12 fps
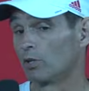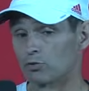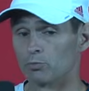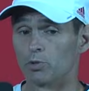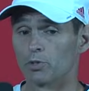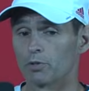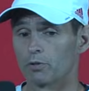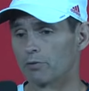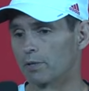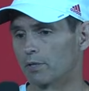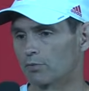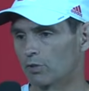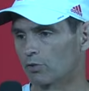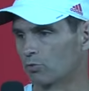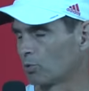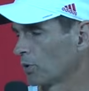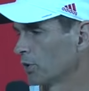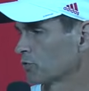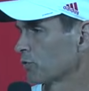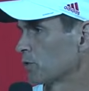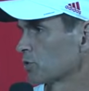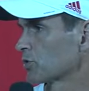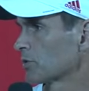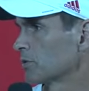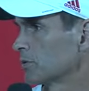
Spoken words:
done some really good things, and this is really his first